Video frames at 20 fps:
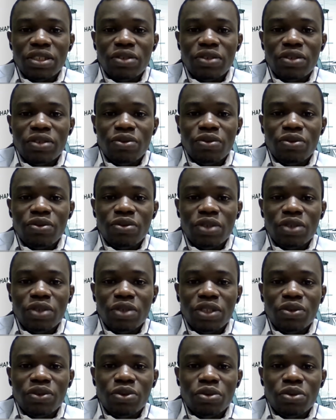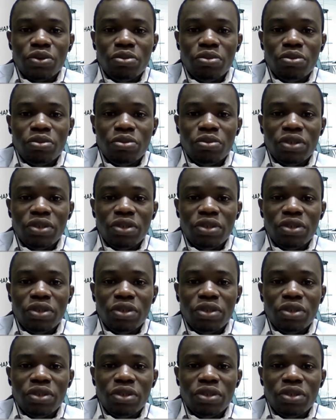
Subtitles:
which will be